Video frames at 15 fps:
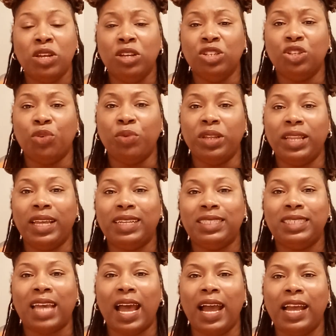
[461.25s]
So when that
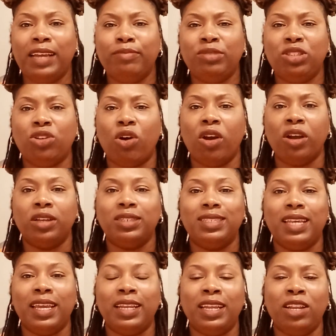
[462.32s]
time starts
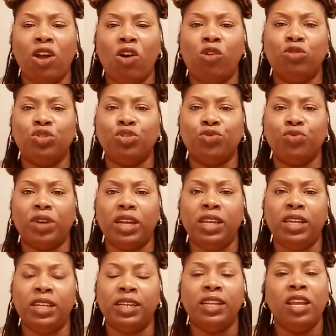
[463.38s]
getting
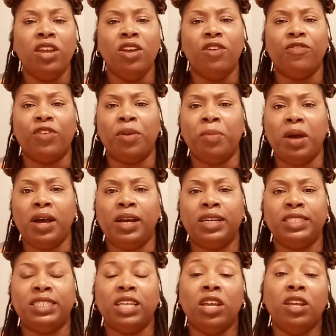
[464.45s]
alterated from
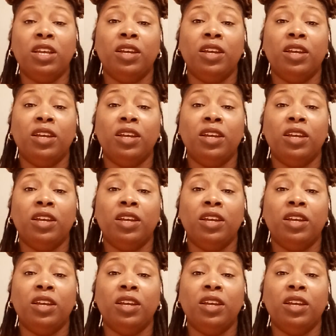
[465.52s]
us